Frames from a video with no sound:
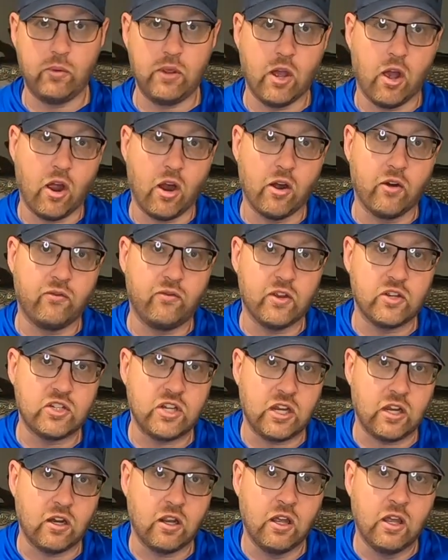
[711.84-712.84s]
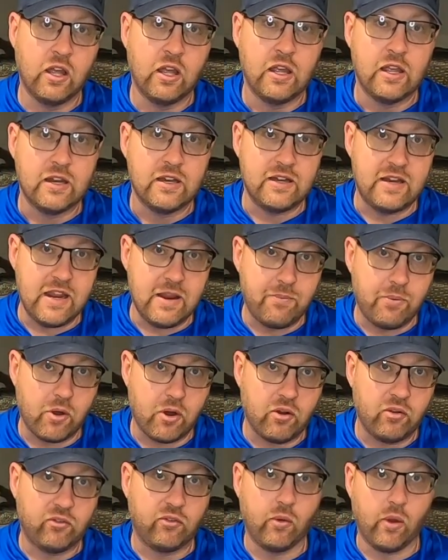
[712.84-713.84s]
we are fishing
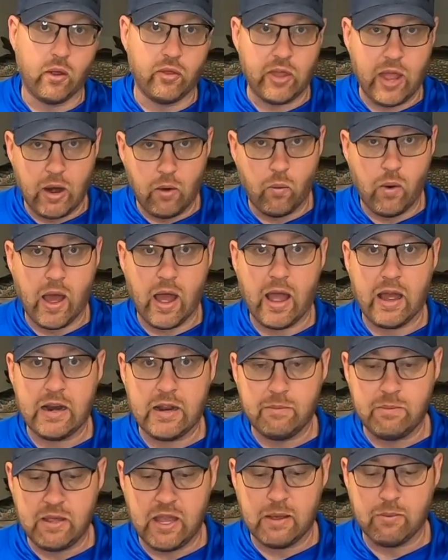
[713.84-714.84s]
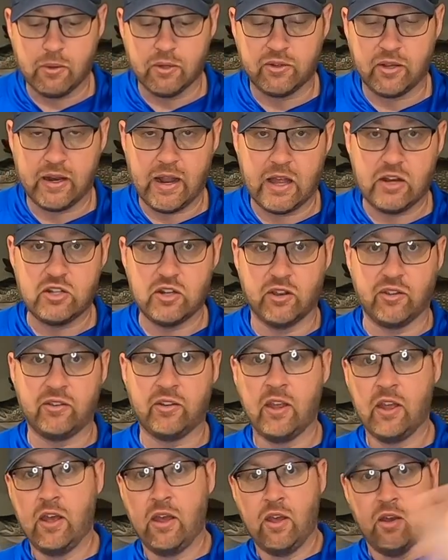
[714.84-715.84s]
deeper, so we want that rod to be able to not just
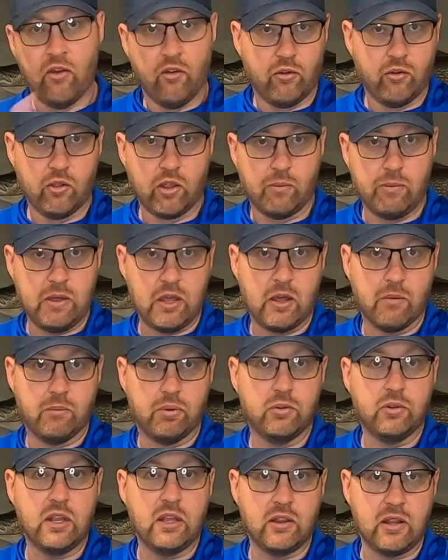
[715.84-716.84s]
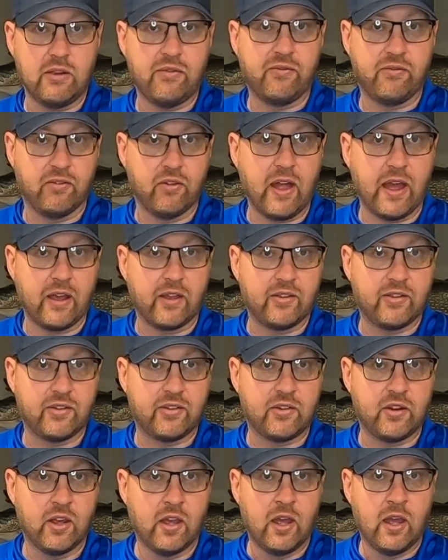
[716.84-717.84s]
be completely
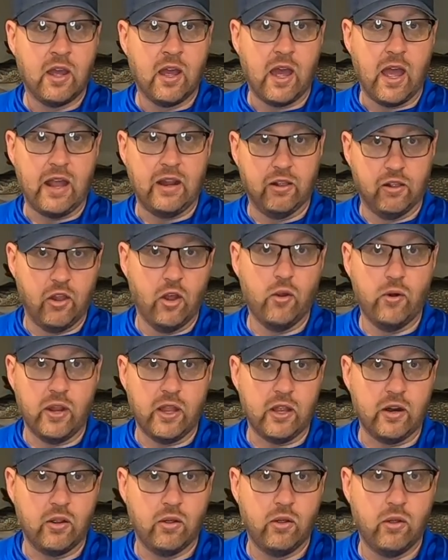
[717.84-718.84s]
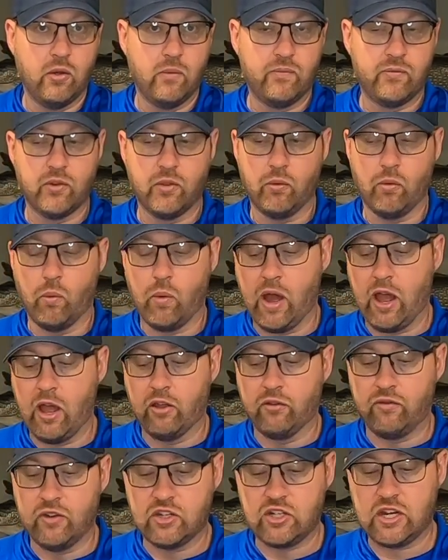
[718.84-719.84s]
flexed and loaded while
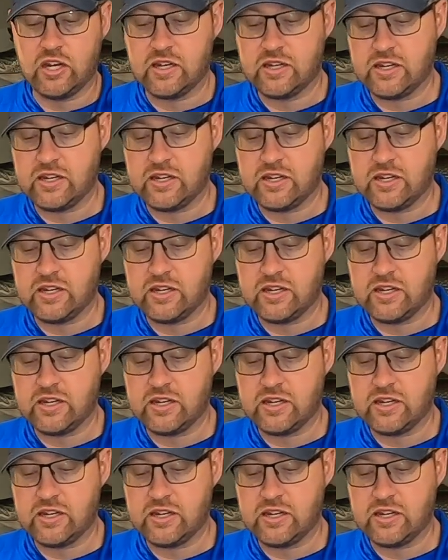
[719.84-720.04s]
fishing